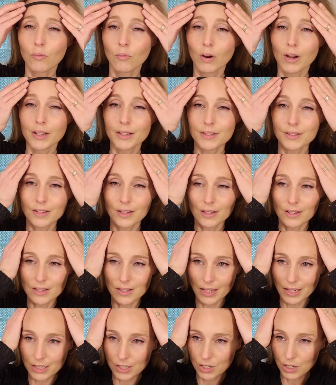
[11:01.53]
ones, is
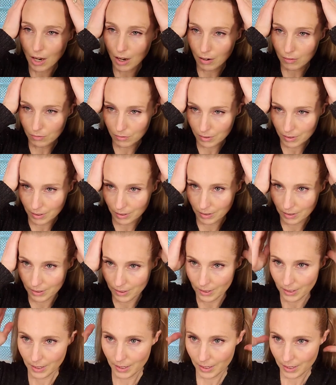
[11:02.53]
they don't.
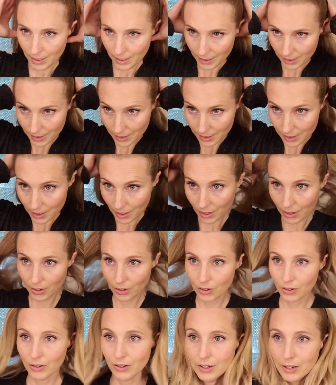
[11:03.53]

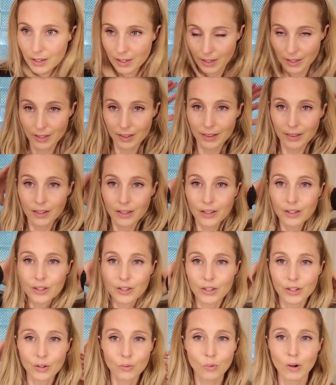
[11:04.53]
So
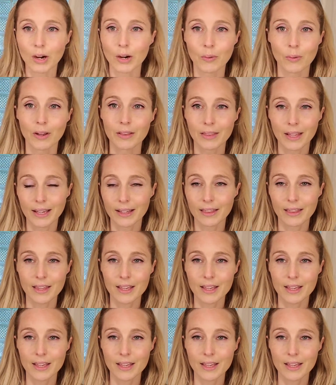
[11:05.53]
you could wear one like